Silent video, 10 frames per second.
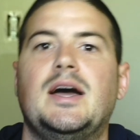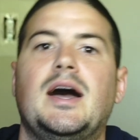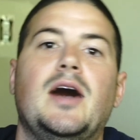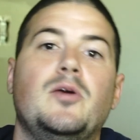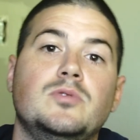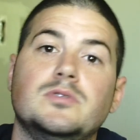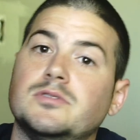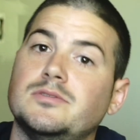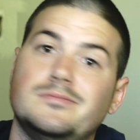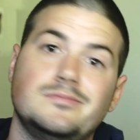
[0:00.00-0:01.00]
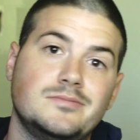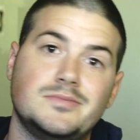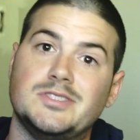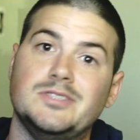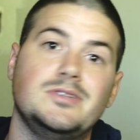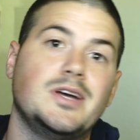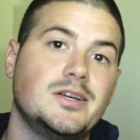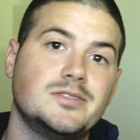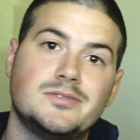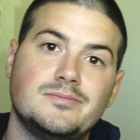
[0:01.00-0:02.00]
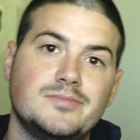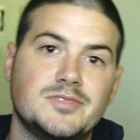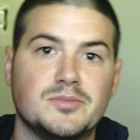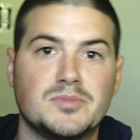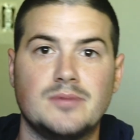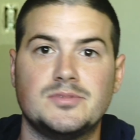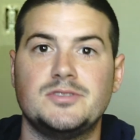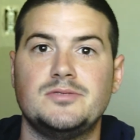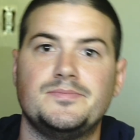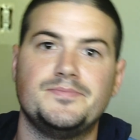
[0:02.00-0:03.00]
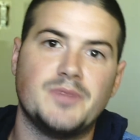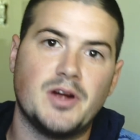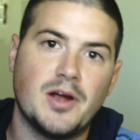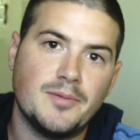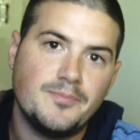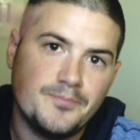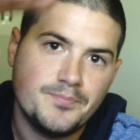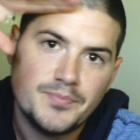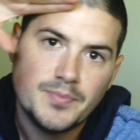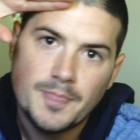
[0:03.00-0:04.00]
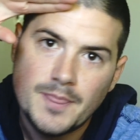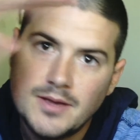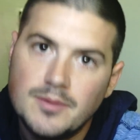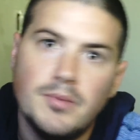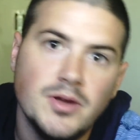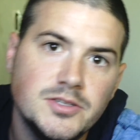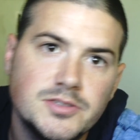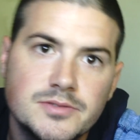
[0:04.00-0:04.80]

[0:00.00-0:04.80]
I will see you guys sometime soon. Alright, peace.